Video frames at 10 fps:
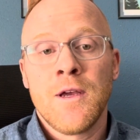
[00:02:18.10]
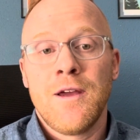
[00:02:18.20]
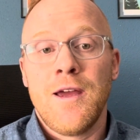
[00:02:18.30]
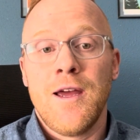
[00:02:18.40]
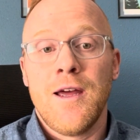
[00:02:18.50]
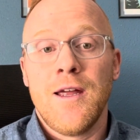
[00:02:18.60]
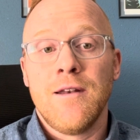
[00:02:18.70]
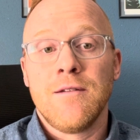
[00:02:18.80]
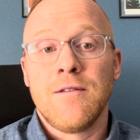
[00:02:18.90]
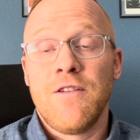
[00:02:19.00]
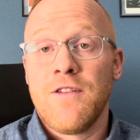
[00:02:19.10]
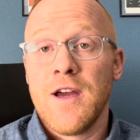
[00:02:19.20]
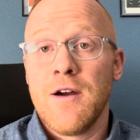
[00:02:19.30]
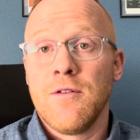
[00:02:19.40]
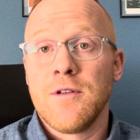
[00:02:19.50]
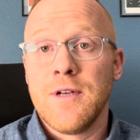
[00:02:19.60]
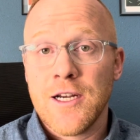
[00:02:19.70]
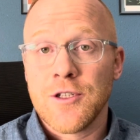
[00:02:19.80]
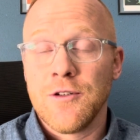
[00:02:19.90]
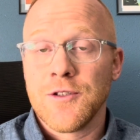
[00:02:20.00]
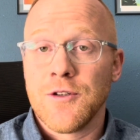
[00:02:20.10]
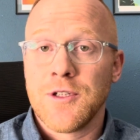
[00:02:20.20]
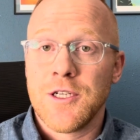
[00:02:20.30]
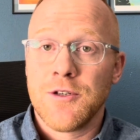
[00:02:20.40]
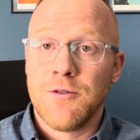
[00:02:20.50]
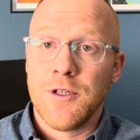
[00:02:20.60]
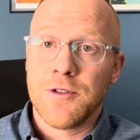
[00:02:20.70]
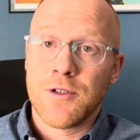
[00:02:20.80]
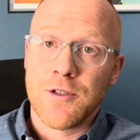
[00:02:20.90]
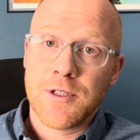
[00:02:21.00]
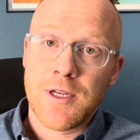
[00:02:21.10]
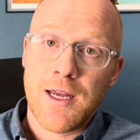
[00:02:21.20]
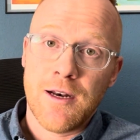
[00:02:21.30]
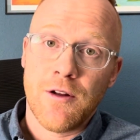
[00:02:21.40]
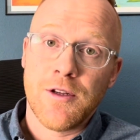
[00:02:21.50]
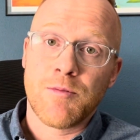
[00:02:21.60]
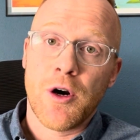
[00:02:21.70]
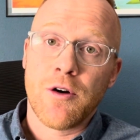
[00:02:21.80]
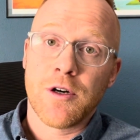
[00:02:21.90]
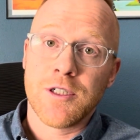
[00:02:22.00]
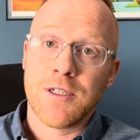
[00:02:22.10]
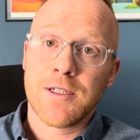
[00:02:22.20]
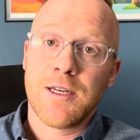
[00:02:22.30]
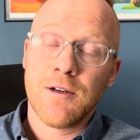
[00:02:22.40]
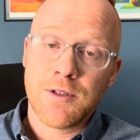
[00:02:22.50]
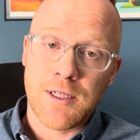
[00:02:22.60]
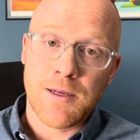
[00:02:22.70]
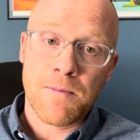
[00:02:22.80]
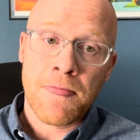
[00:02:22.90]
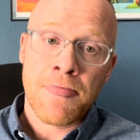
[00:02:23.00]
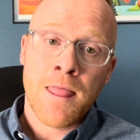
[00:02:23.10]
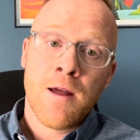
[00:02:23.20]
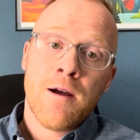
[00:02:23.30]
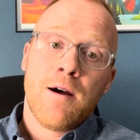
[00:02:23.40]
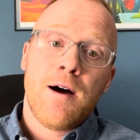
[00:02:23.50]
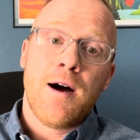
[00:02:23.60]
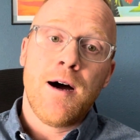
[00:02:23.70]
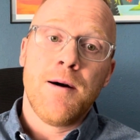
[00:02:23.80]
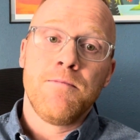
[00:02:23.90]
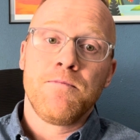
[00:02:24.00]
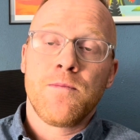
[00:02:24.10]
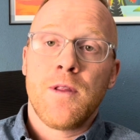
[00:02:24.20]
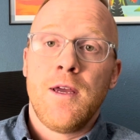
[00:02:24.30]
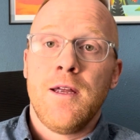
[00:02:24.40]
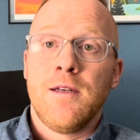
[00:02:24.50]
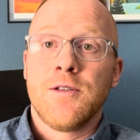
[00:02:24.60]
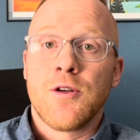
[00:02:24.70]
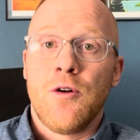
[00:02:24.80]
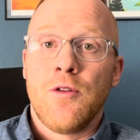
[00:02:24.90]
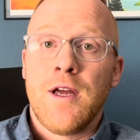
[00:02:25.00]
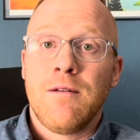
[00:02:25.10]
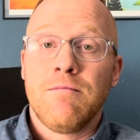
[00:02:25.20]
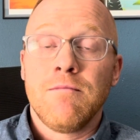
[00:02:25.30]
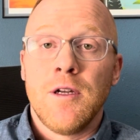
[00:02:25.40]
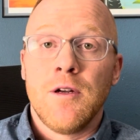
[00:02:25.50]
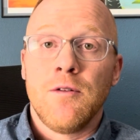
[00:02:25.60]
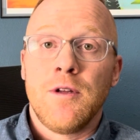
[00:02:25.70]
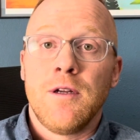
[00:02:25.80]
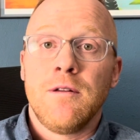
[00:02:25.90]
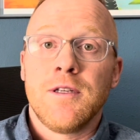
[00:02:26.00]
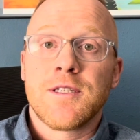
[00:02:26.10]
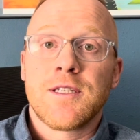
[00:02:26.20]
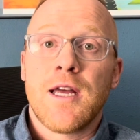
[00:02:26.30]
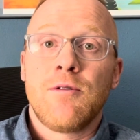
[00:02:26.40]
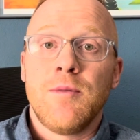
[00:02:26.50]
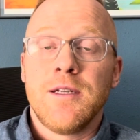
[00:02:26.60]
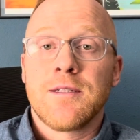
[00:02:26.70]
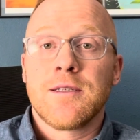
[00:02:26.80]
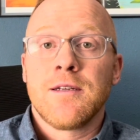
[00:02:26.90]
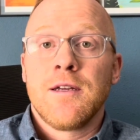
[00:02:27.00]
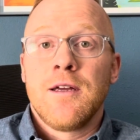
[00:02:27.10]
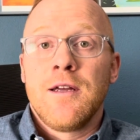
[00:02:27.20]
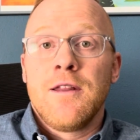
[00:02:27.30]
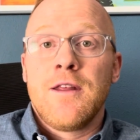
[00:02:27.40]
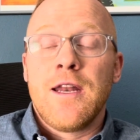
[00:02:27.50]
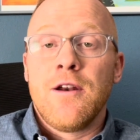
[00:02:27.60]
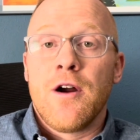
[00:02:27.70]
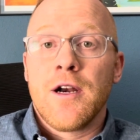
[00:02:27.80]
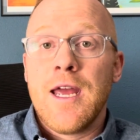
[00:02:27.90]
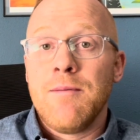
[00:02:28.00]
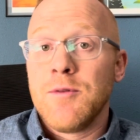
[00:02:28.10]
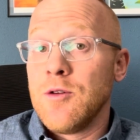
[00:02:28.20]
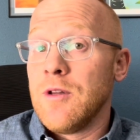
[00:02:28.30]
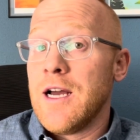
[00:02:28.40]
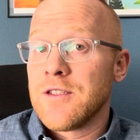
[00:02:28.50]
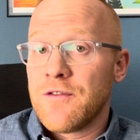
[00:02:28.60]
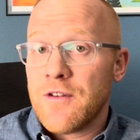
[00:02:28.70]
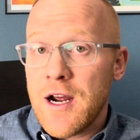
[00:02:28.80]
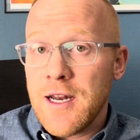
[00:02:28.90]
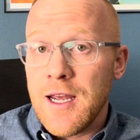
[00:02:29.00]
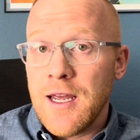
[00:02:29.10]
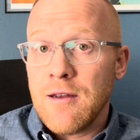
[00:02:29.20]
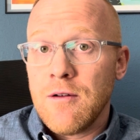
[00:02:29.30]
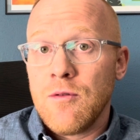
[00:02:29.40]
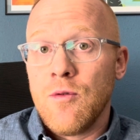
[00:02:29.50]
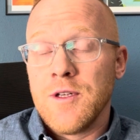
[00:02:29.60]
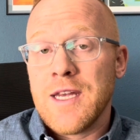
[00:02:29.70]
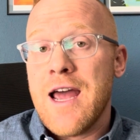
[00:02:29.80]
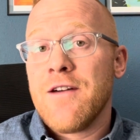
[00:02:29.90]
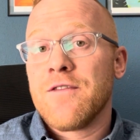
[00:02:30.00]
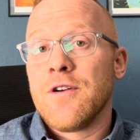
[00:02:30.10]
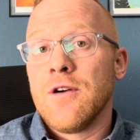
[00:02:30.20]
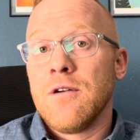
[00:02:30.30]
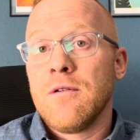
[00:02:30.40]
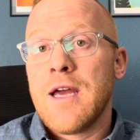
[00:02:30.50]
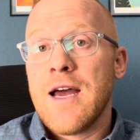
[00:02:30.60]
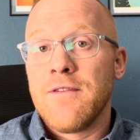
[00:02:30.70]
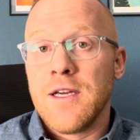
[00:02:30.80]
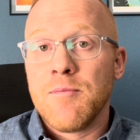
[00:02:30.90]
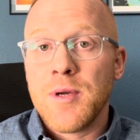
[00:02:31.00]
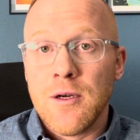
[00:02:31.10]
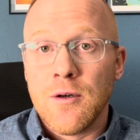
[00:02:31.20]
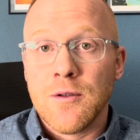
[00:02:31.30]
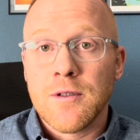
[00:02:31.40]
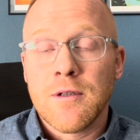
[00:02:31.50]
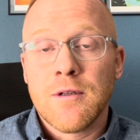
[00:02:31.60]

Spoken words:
and they found National Association of Realtors and all these brokerages guilty. And so that, the settlement that NAR came to last Friday was after having appealed